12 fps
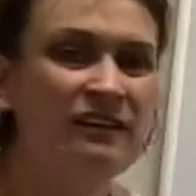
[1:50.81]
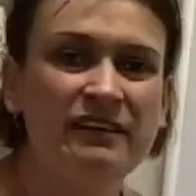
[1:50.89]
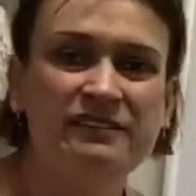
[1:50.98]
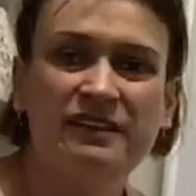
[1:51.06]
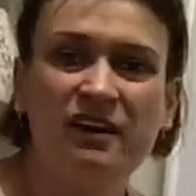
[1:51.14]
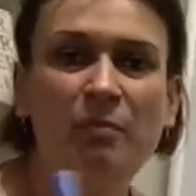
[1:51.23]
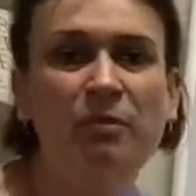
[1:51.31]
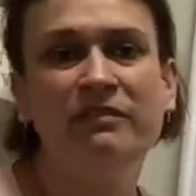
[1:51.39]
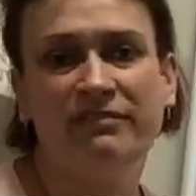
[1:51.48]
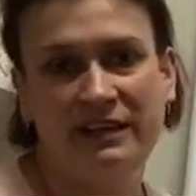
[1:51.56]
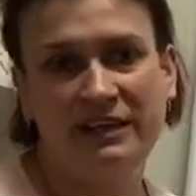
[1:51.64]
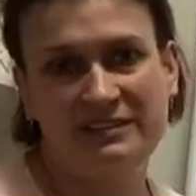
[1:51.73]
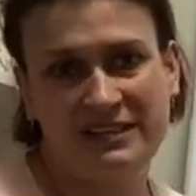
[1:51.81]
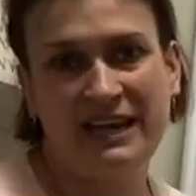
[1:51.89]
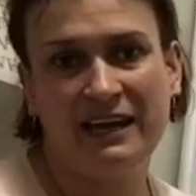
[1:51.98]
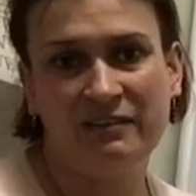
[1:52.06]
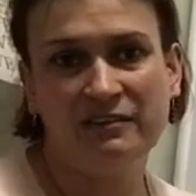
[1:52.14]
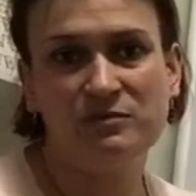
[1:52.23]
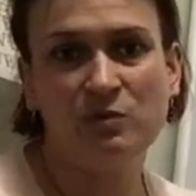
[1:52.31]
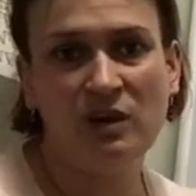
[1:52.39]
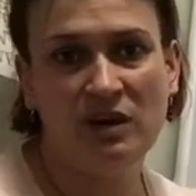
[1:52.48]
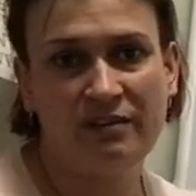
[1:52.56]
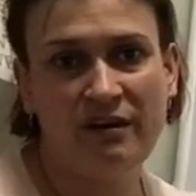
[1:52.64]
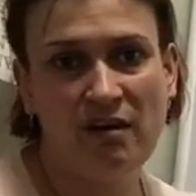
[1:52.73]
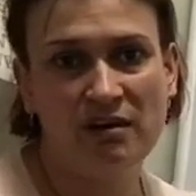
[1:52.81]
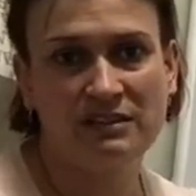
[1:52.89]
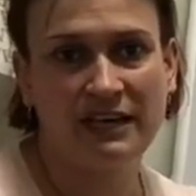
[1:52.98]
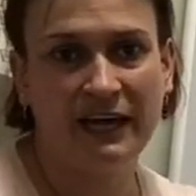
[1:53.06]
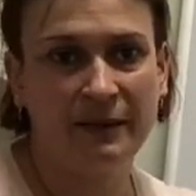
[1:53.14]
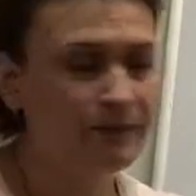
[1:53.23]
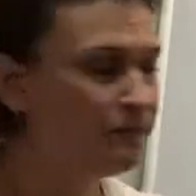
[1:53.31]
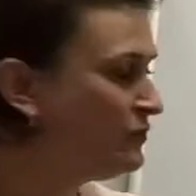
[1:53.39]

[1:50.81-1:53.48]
There's a couple of things here that's worth asking